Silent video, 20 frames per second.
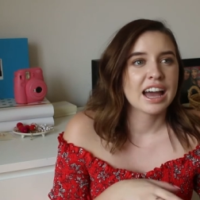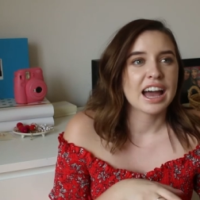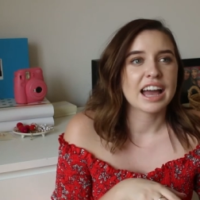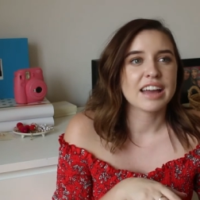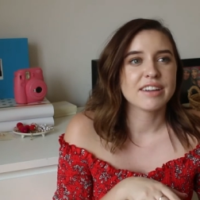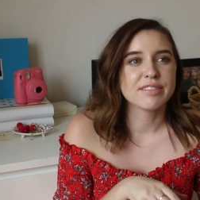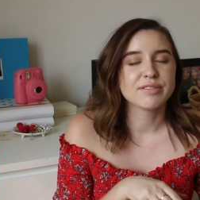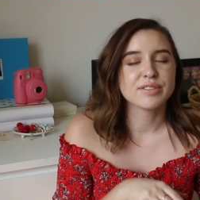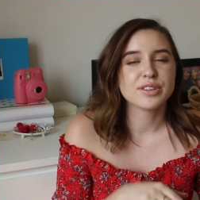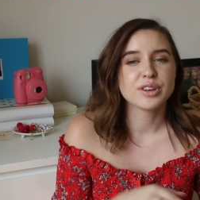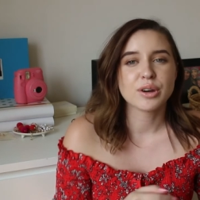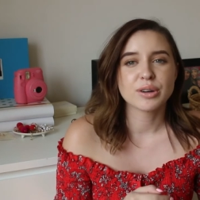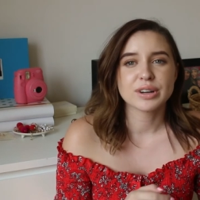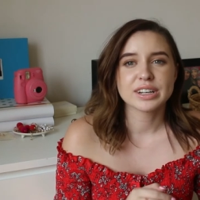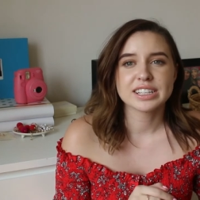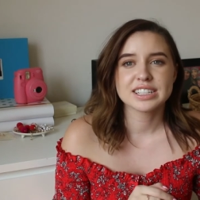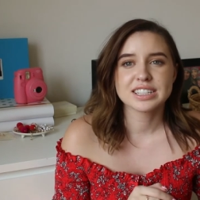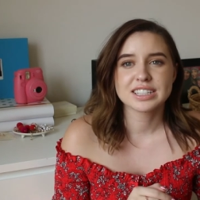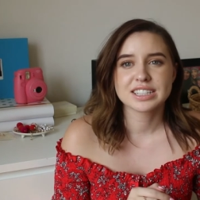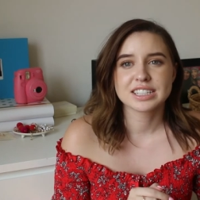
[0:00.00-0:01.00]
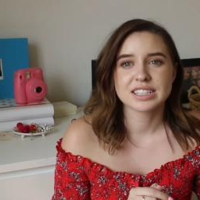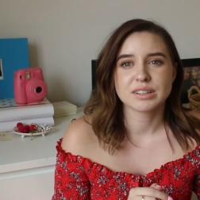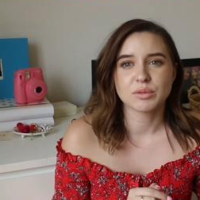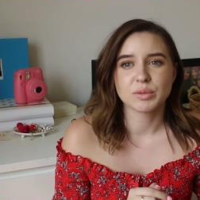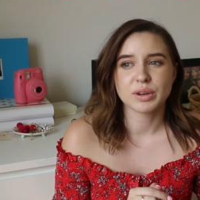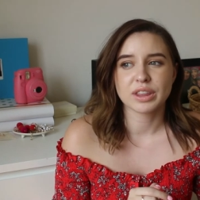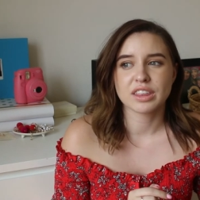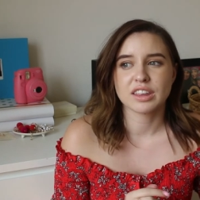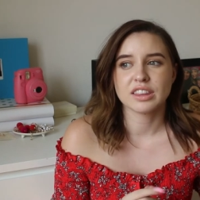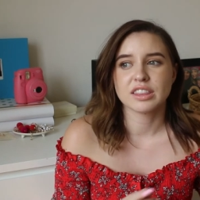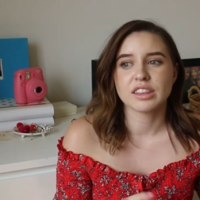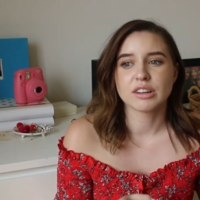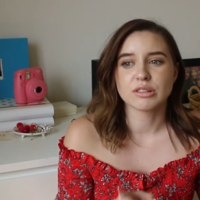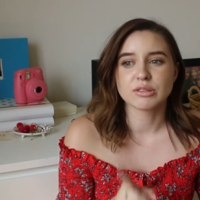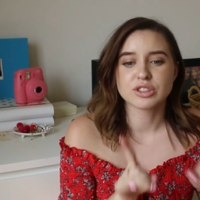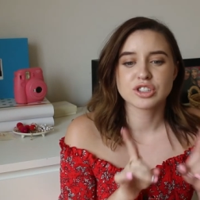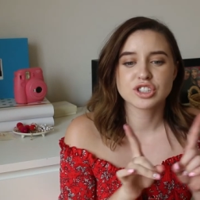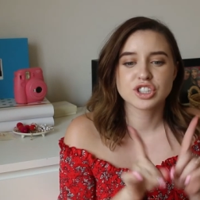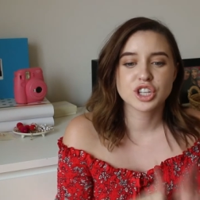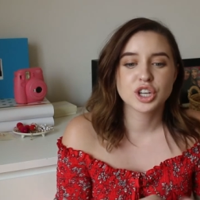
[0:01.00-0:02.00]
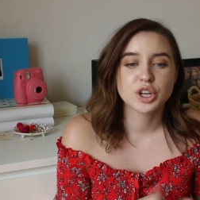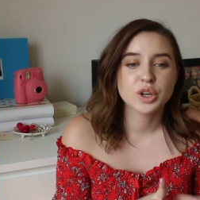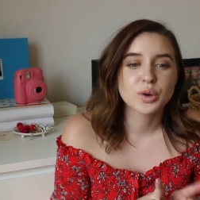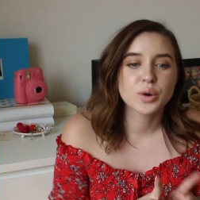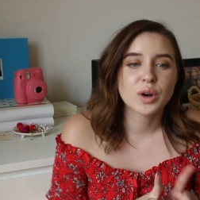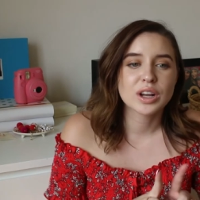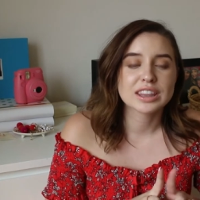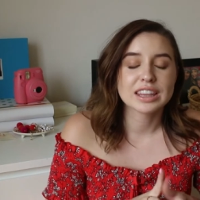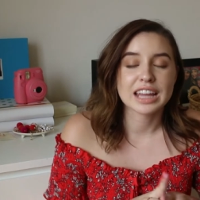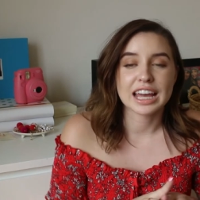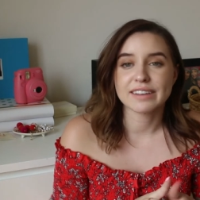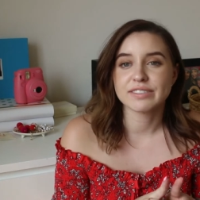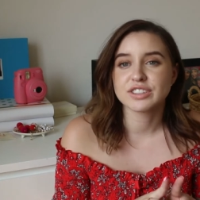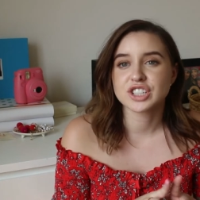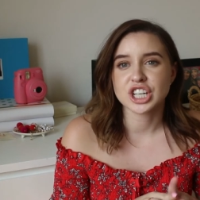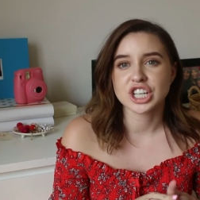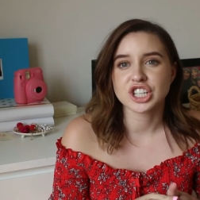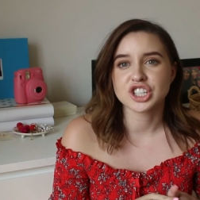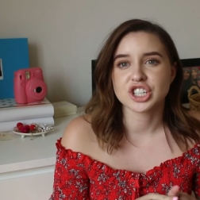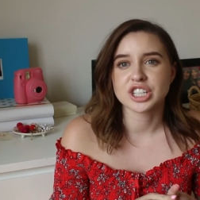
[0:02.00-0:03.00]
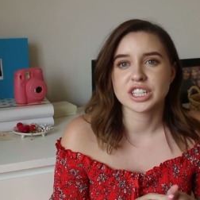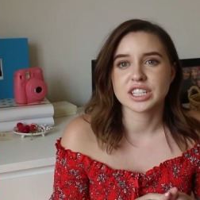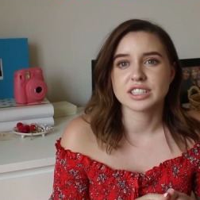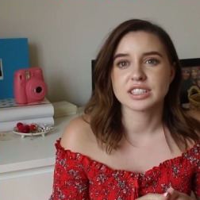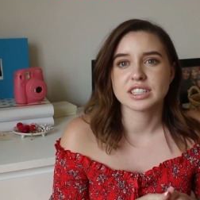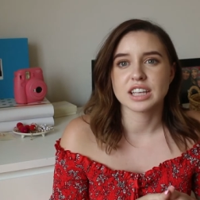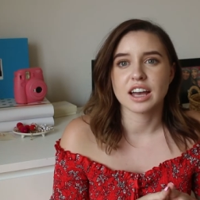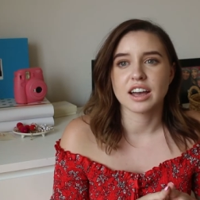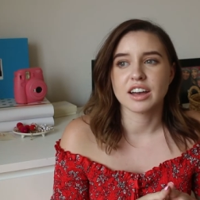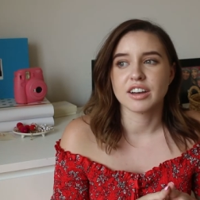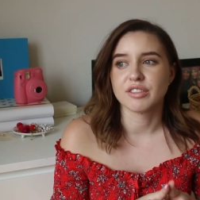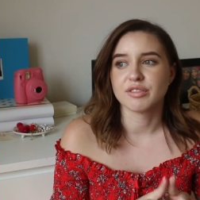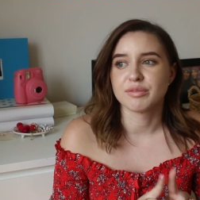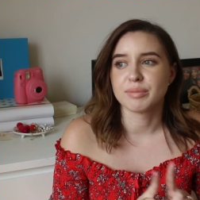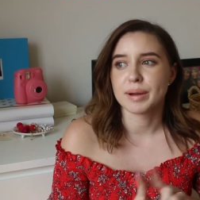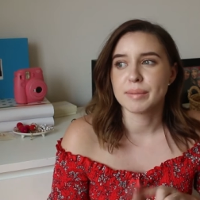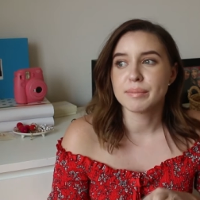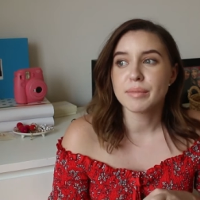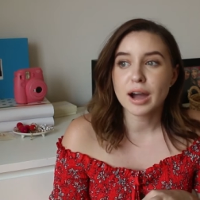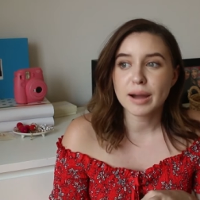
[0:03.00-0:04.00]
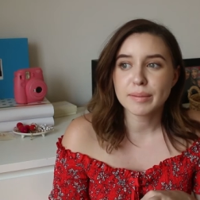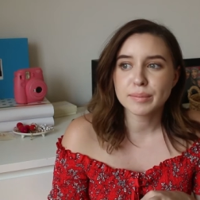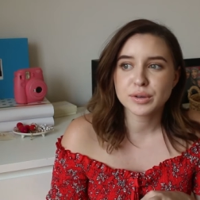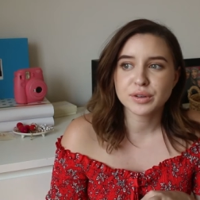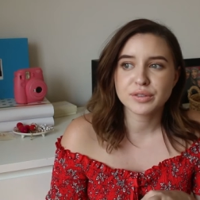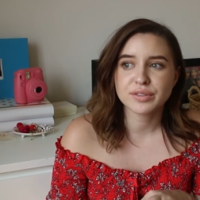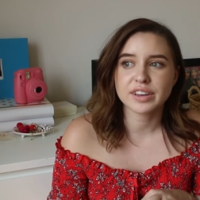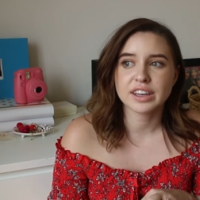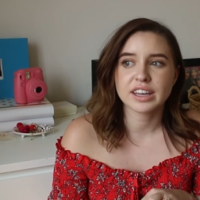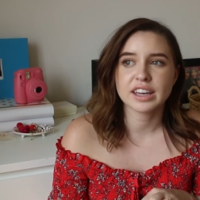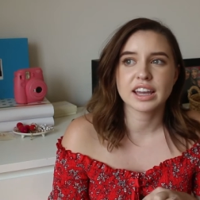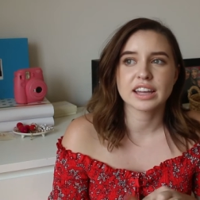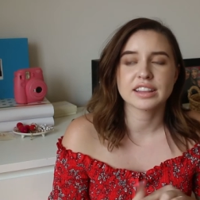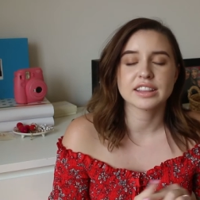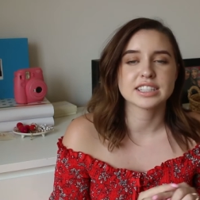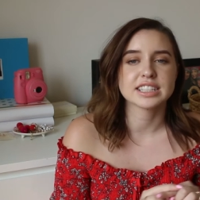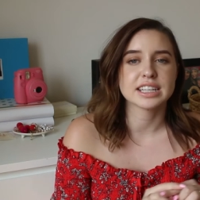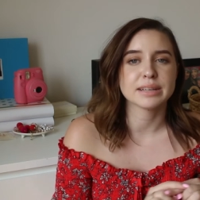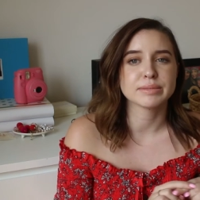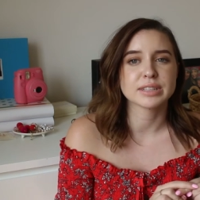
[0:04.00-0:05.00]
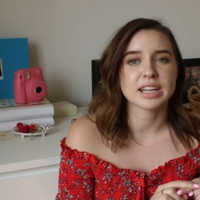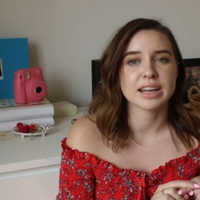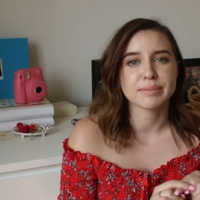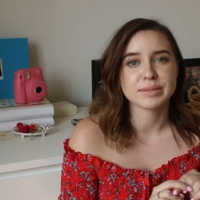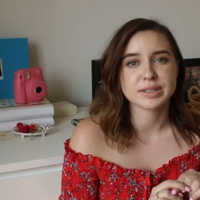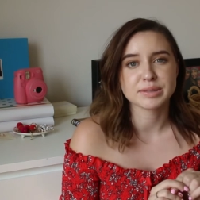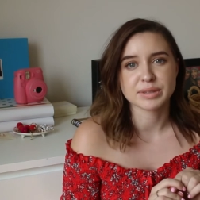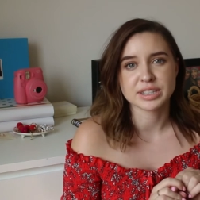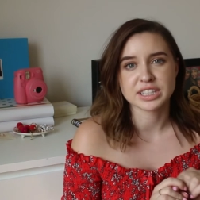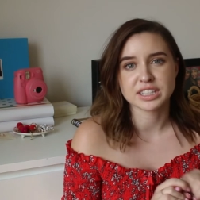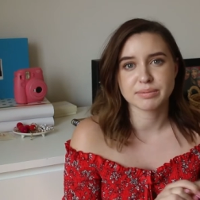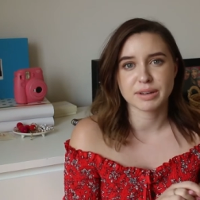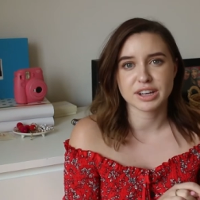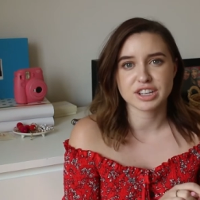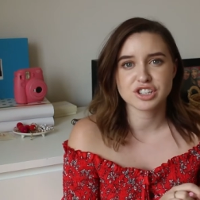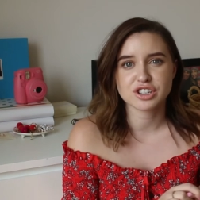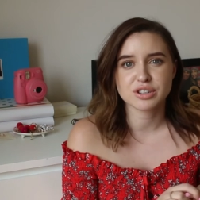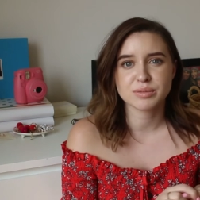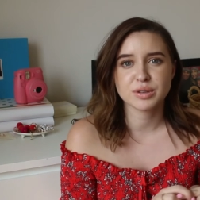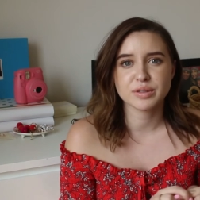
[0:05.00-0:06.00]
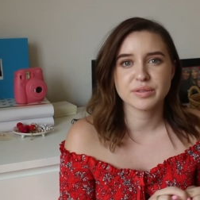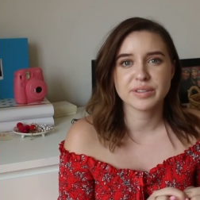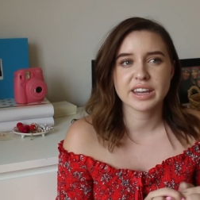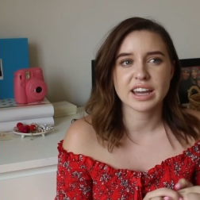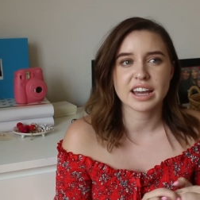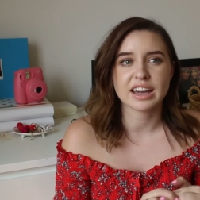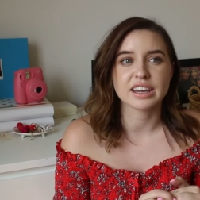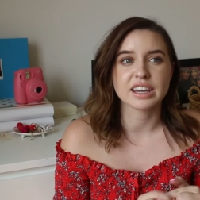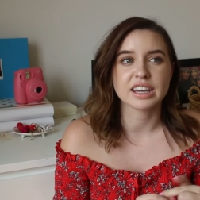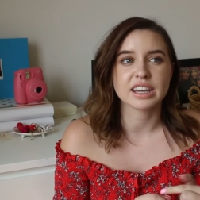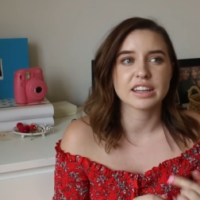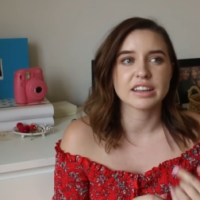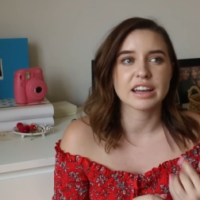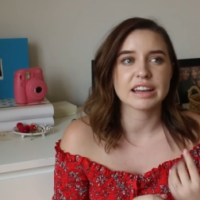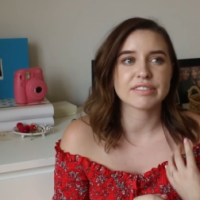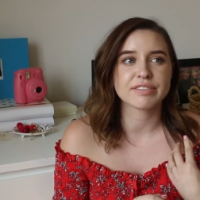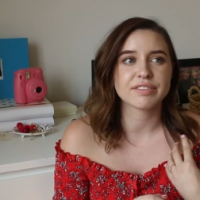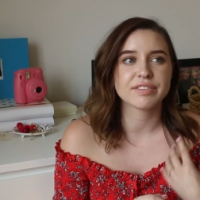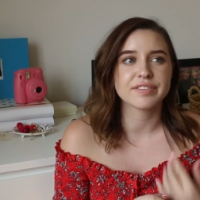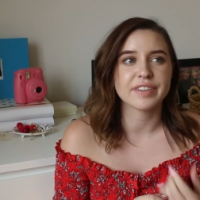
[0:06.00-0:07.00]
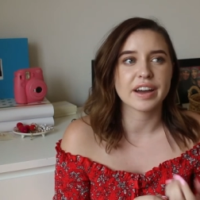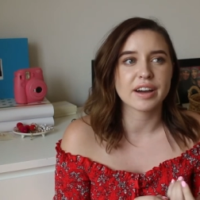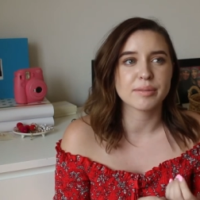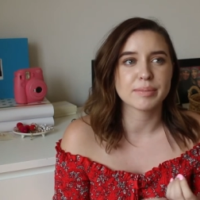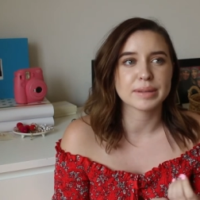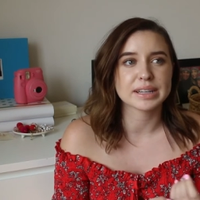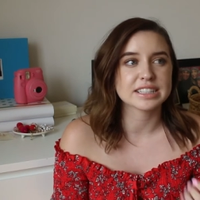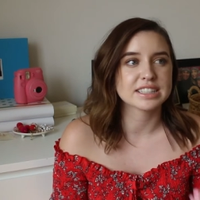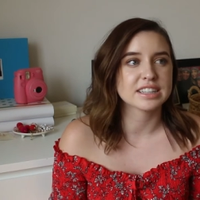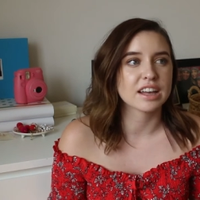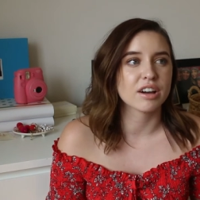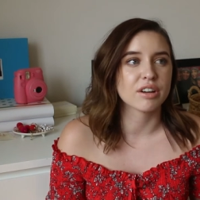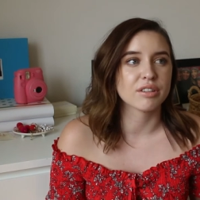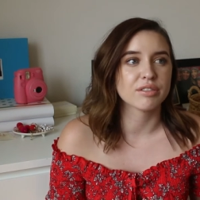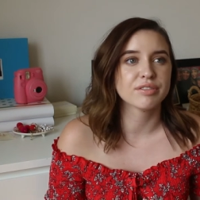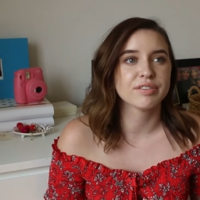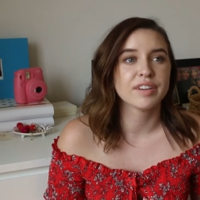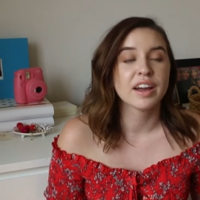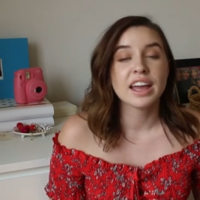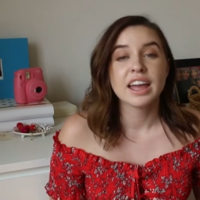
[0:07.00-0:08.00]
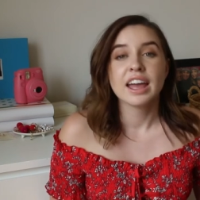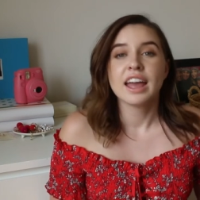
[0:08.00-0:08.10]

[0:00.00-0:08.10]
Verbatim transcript: I've noticed within those two life changes of my mom moving at the same time as me and Sebastian are moving, I felt myself